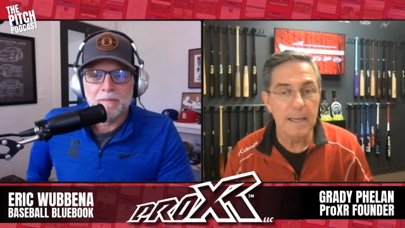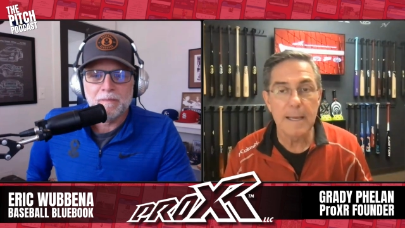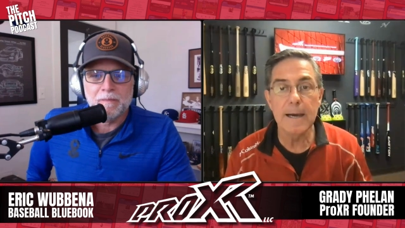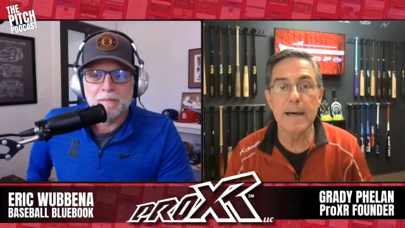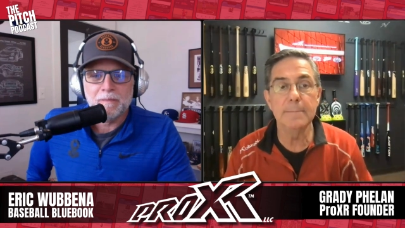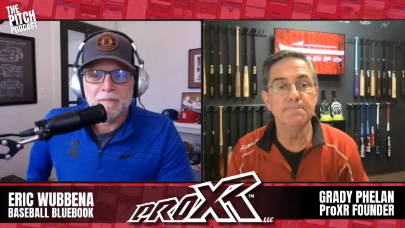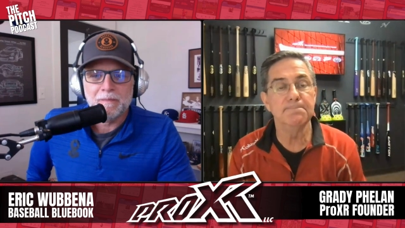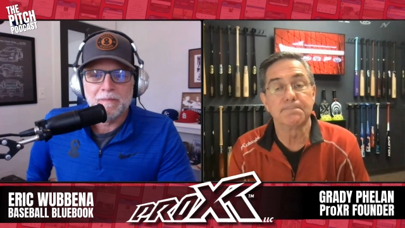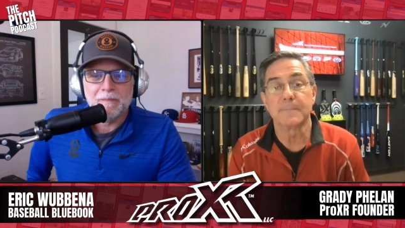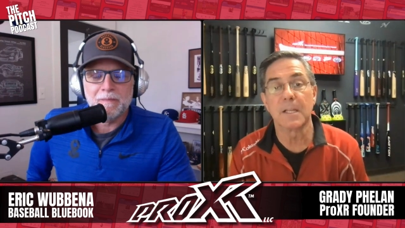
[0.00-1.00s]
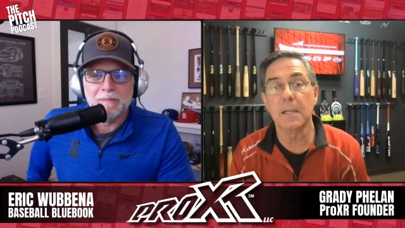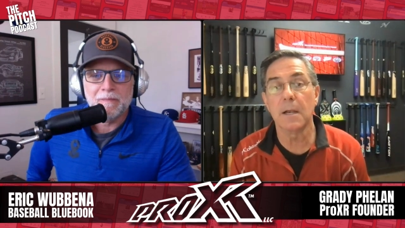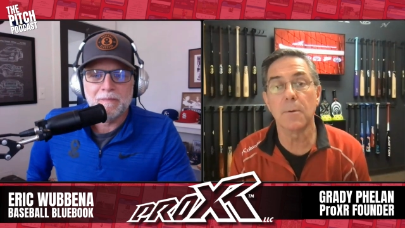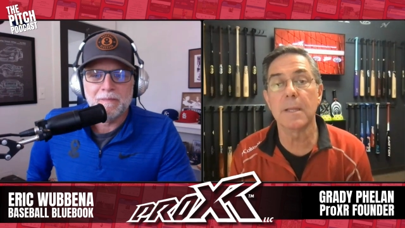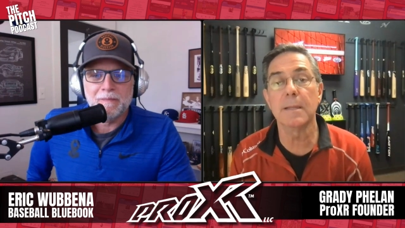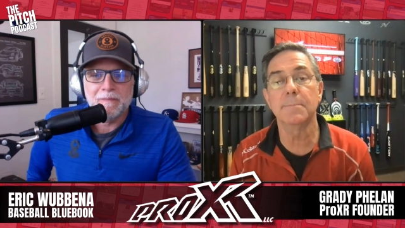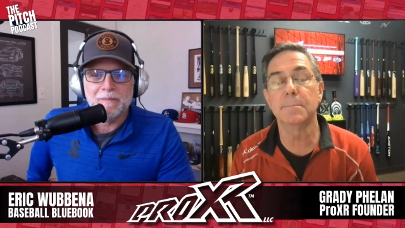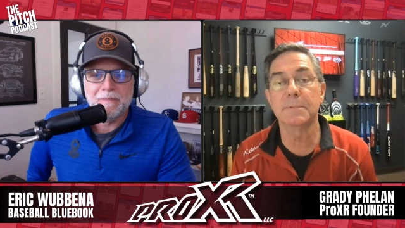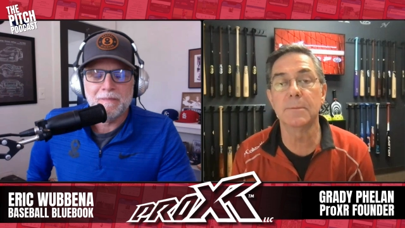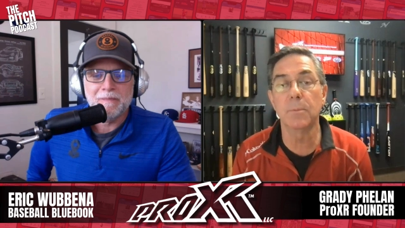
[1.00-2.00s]
Speaker 1: um, you know we
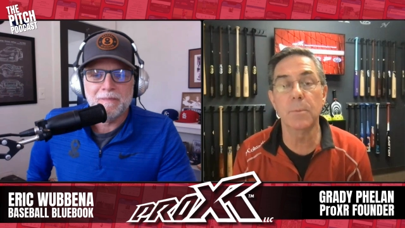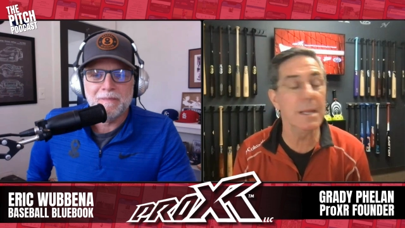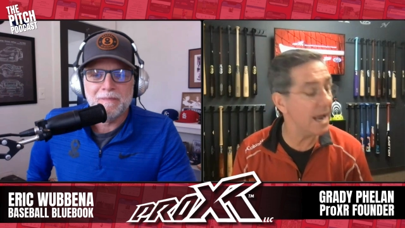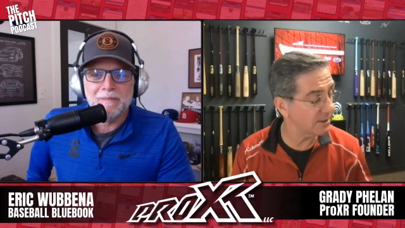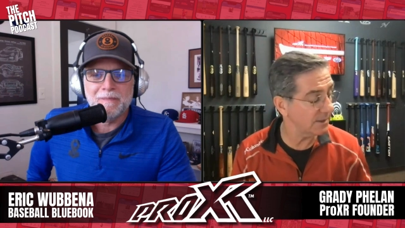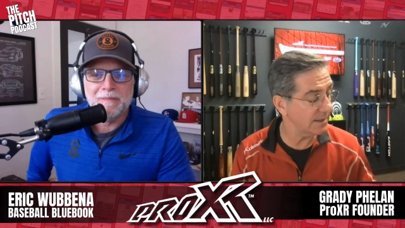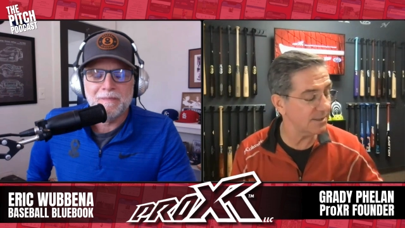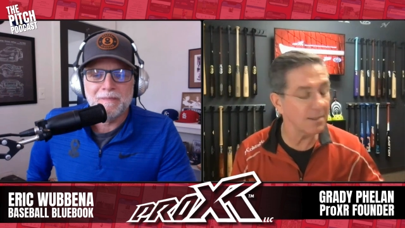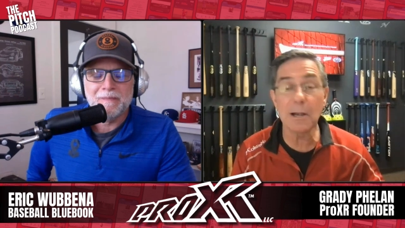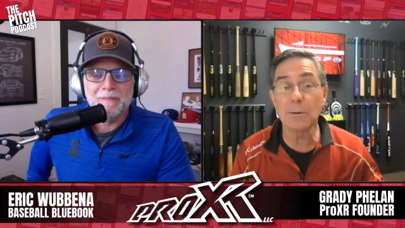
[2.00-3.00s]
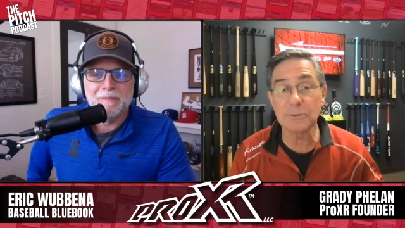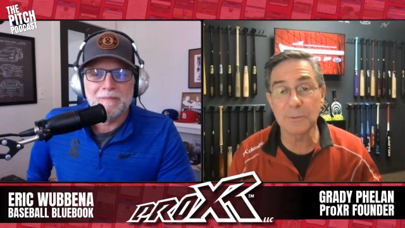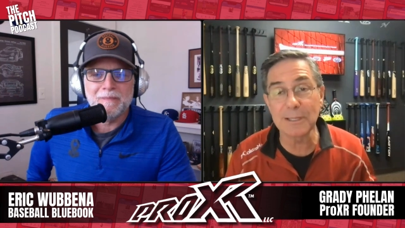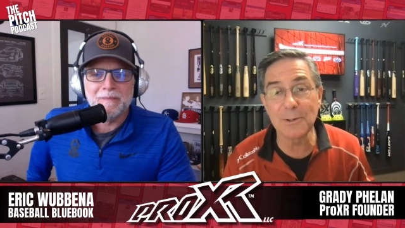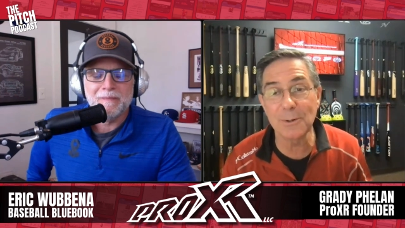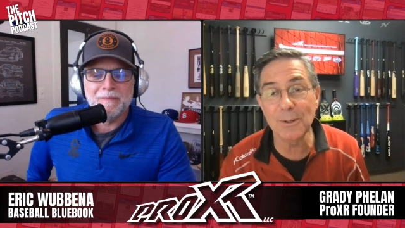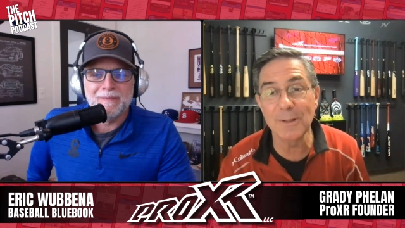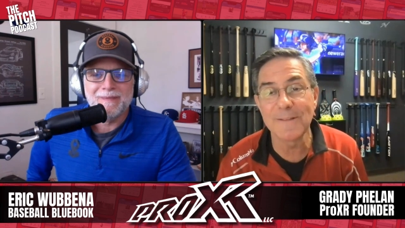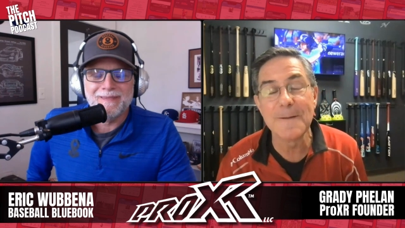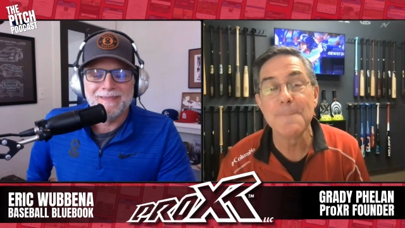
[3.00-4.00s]
we actually these are you know it's really
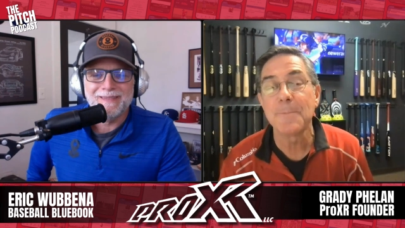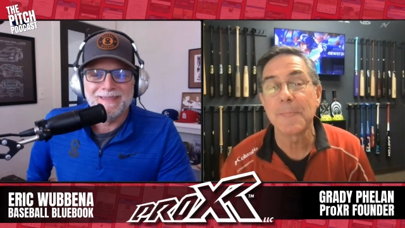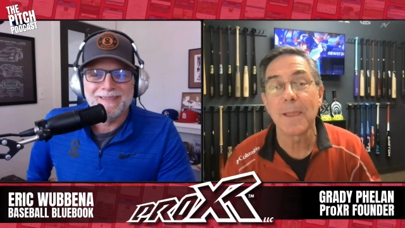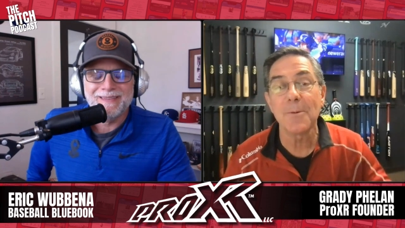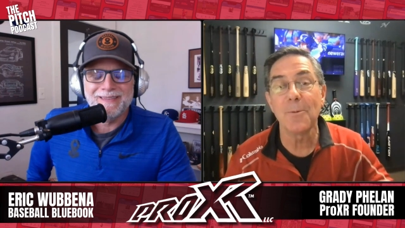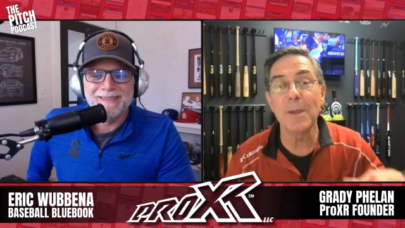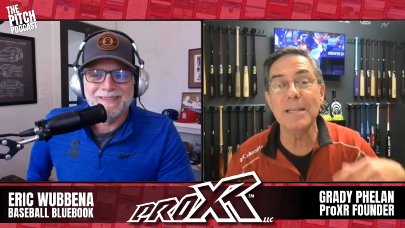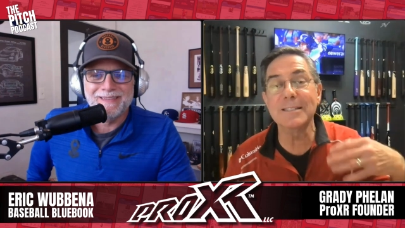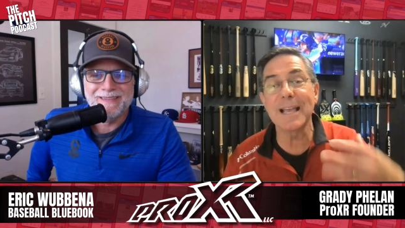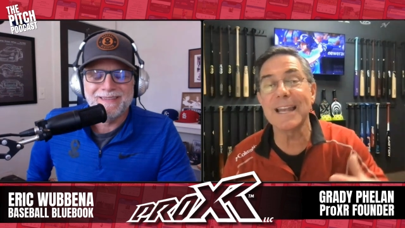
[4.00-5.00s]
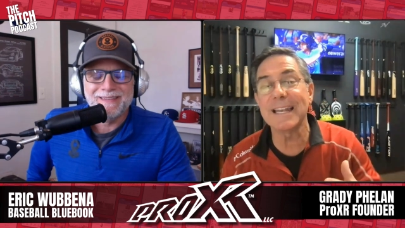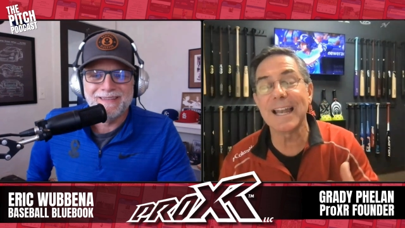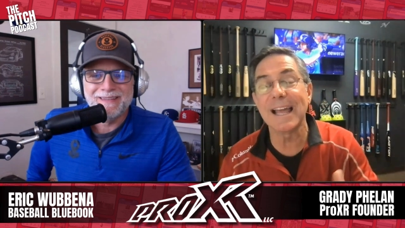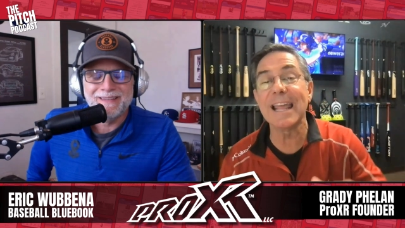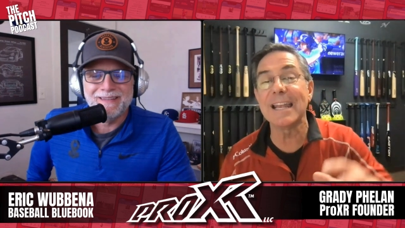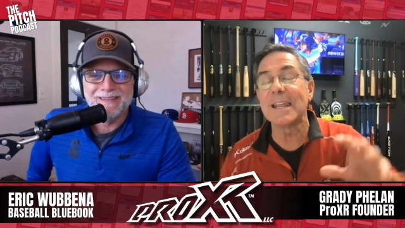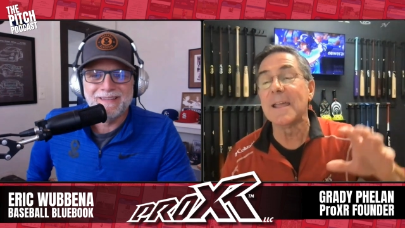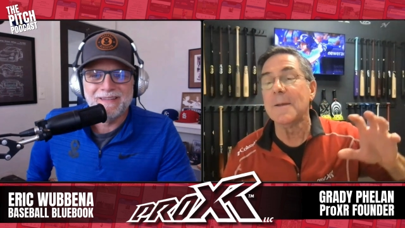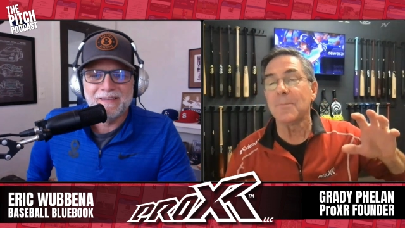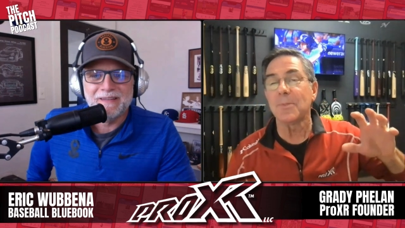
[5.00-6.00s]
cool we decided
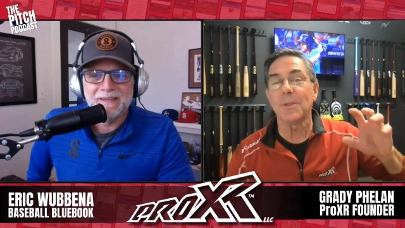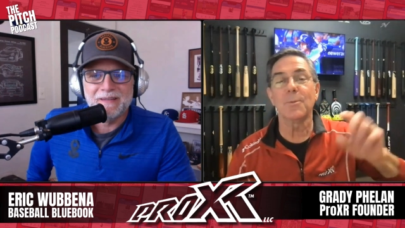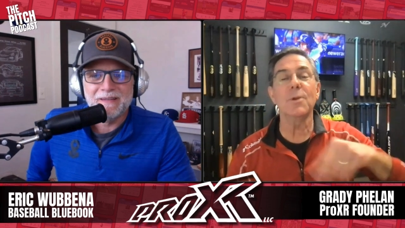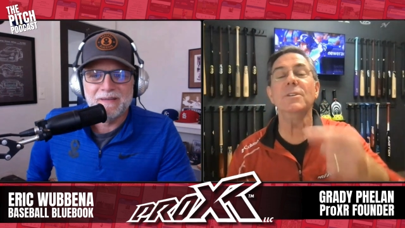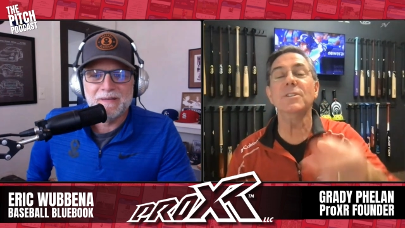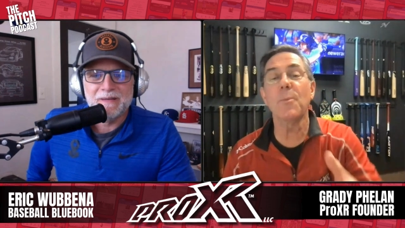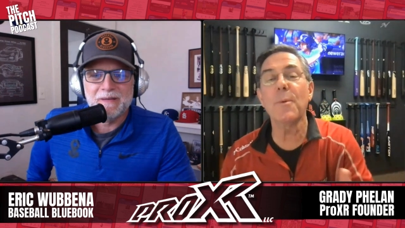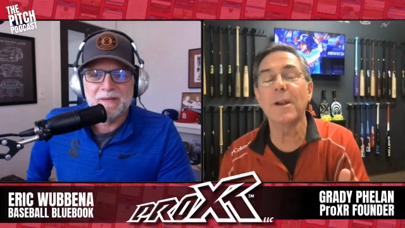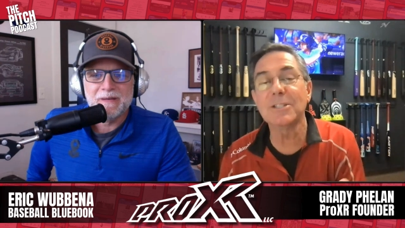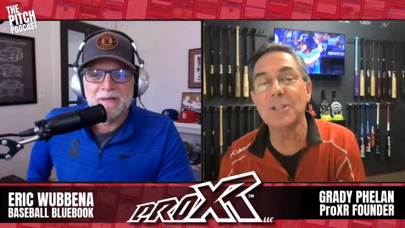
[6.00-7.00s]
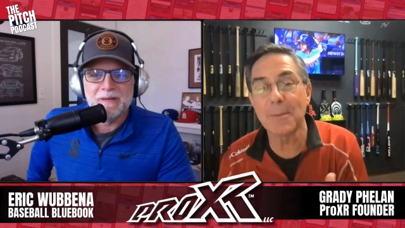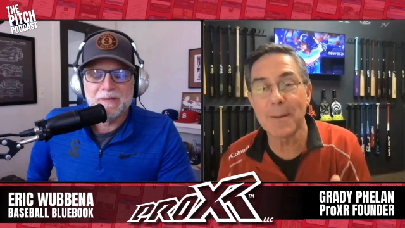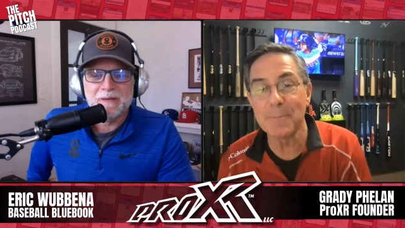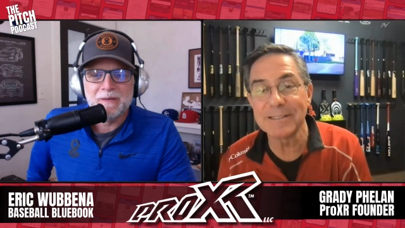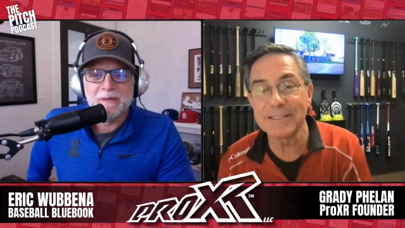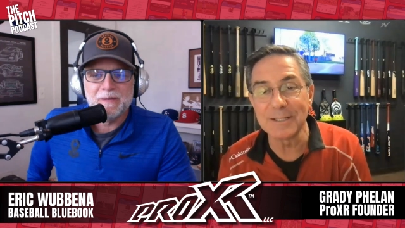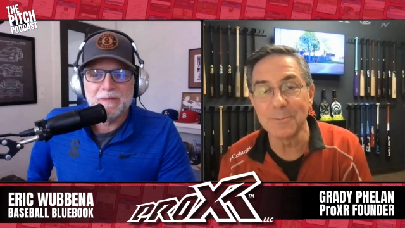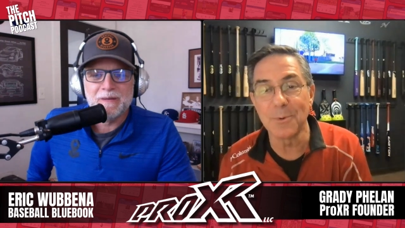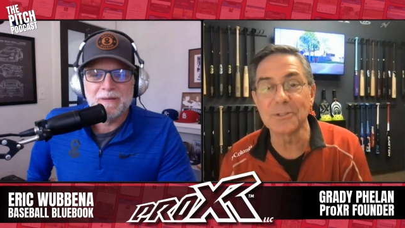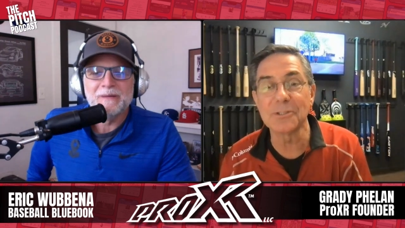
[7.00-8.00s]
again you were told we wanted to talk about
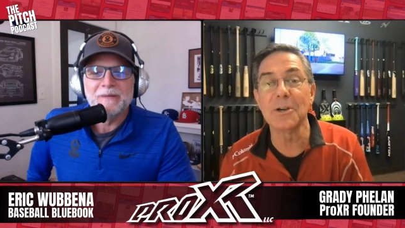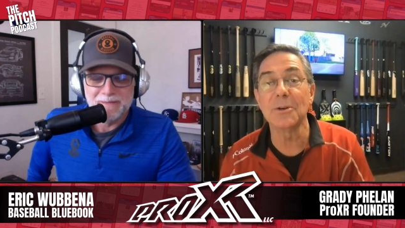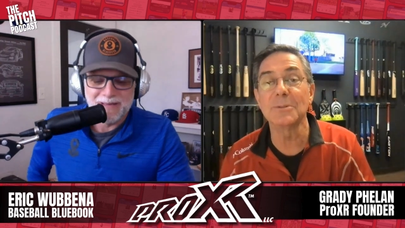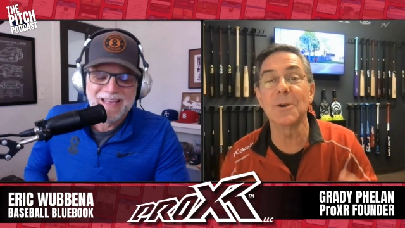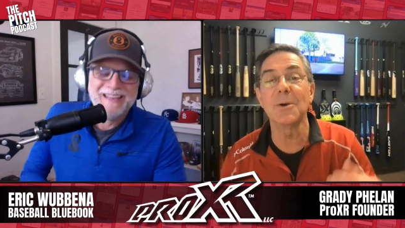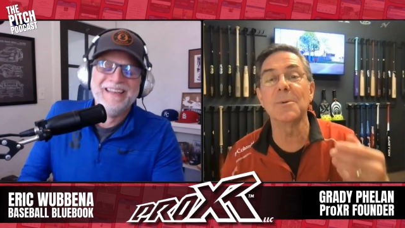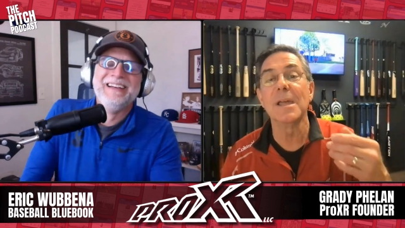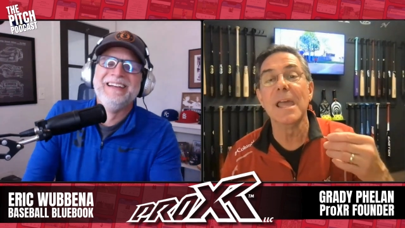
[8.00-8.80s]
business more so. So